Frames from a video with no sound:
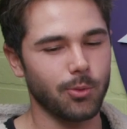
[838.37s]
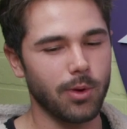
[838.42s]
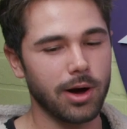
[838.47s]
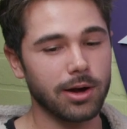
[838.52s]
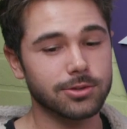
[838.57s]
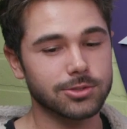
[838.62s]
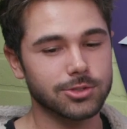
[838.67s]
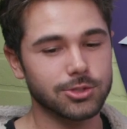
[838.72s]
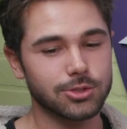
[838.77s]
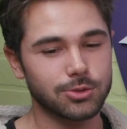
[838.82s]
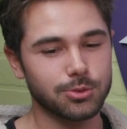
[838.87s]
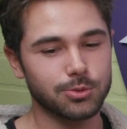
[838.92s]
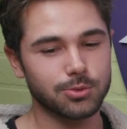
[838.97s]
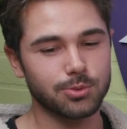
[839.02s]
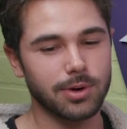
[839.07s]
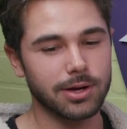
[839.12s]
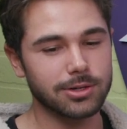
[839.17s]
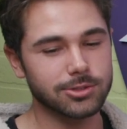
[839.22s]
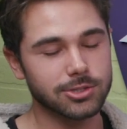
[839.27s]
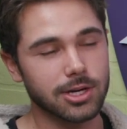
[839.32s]
"Why don't you
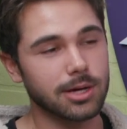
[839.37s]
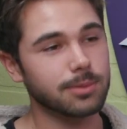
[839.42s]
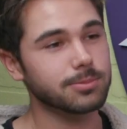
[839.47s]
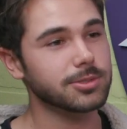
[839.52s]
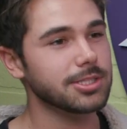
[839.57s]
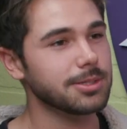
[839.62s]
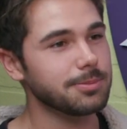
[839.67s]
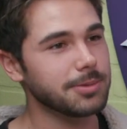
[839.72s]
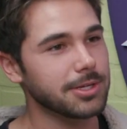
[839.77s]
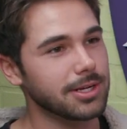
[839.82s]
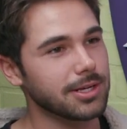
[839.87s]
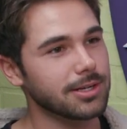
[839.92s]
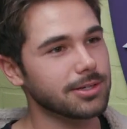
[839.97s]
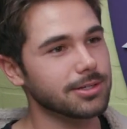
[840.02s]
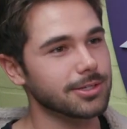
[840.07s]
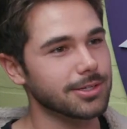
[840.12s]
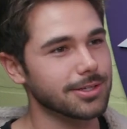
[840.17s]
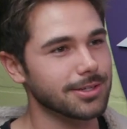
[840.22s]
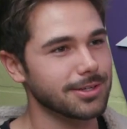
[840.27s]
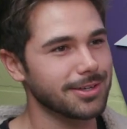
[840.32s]
Why don't you come see me in
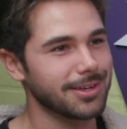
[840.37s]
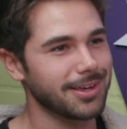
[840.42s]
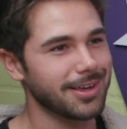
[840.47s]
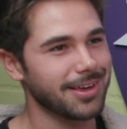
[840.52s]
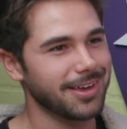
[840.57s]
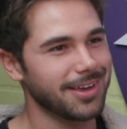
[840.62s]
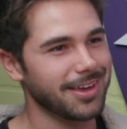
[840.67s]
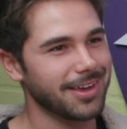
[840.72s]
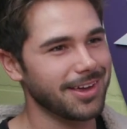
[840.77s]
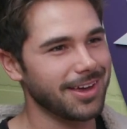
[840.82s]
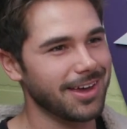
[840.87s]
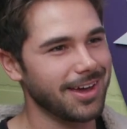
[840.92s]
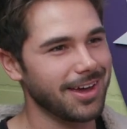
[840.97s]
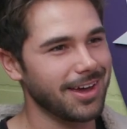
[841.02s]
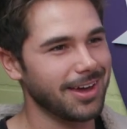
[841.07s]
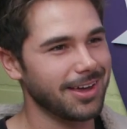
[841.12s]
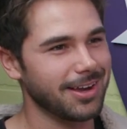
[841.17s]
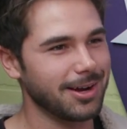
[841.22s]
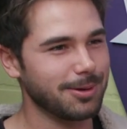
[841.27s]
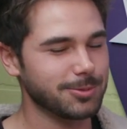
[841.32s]
Italy?"
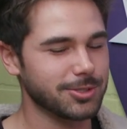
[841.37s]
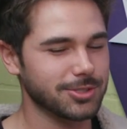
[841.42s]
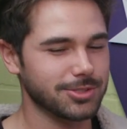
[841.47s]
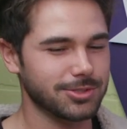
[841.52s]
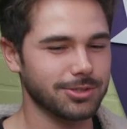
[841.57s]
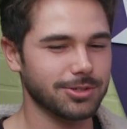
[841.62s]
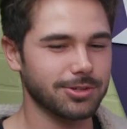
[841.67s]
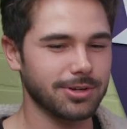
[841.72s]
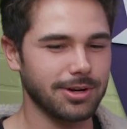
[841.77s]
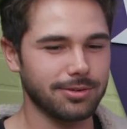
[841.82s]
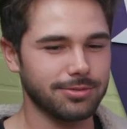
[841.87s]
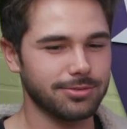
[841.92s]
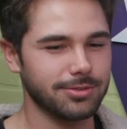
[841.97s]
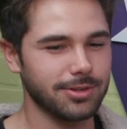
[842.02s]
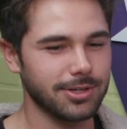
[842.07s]
and I'm just looking at